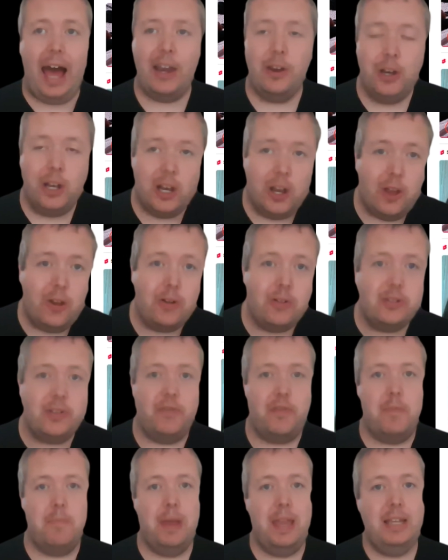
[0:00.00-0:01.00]
and loads
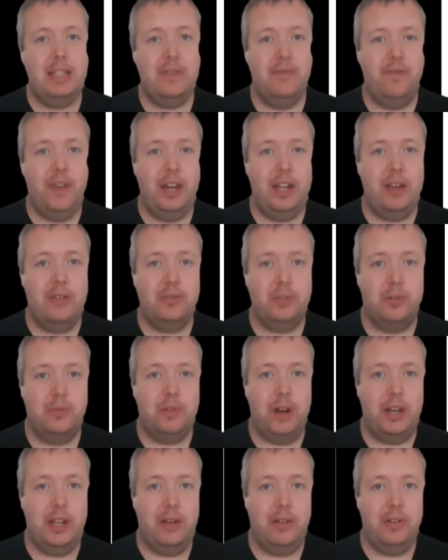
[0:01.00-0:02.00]
of amazing videos
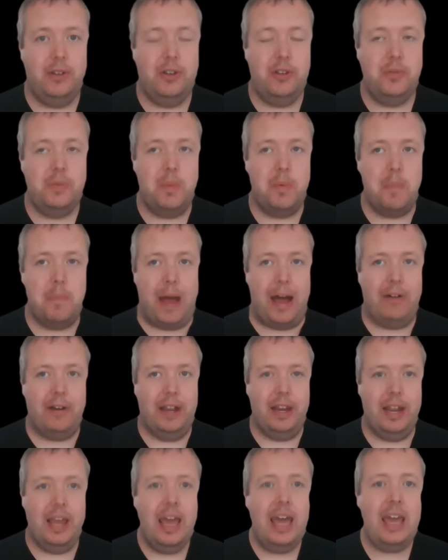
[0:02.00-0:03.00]
already on YouTube about it.